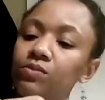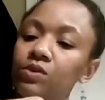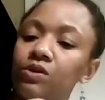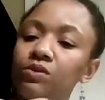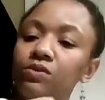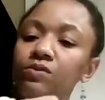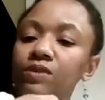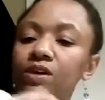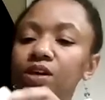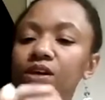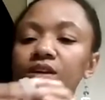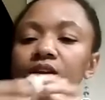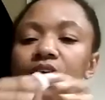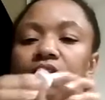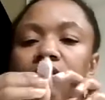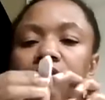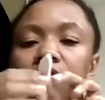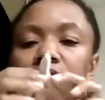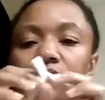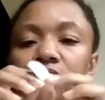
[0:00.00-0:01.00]
All right,
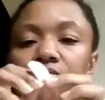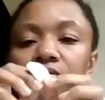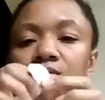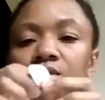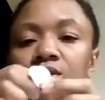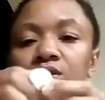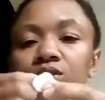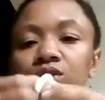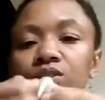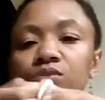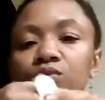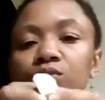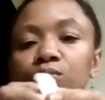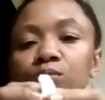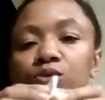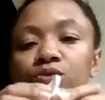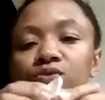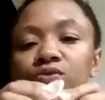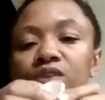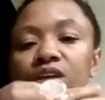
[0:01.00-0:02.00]
and so now I'm gonna just
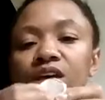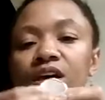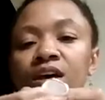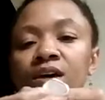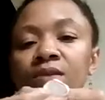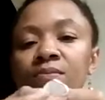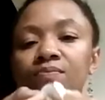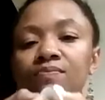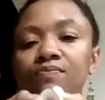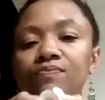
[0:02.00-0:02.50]
remove that.